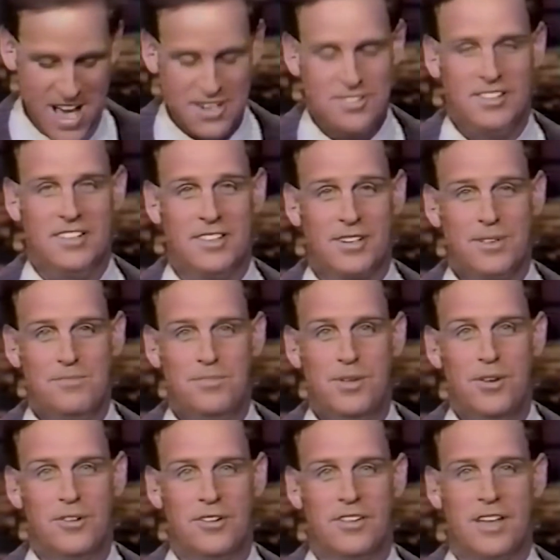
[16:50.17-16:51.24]

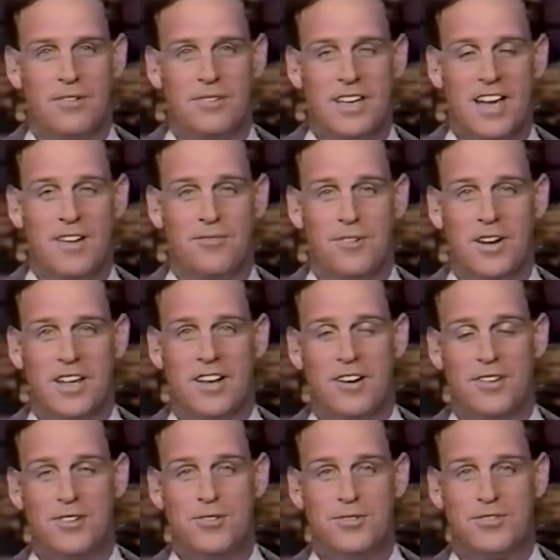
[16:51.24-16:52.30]
Sportscaster Dan Rowan was
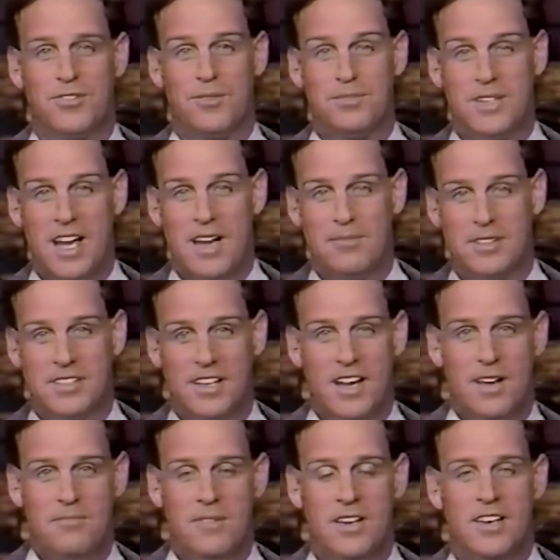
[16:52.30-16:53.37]
back on after
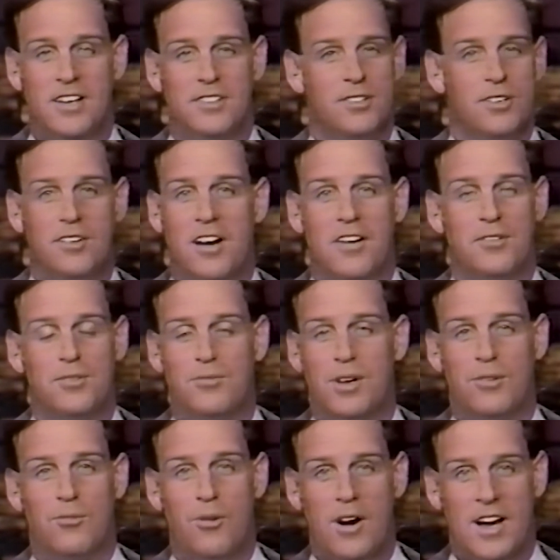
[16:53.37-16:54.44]
engineers switched the signal
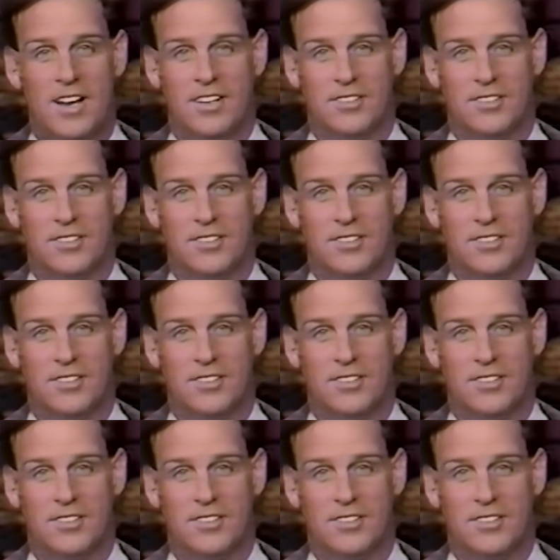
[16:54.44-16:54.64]
to another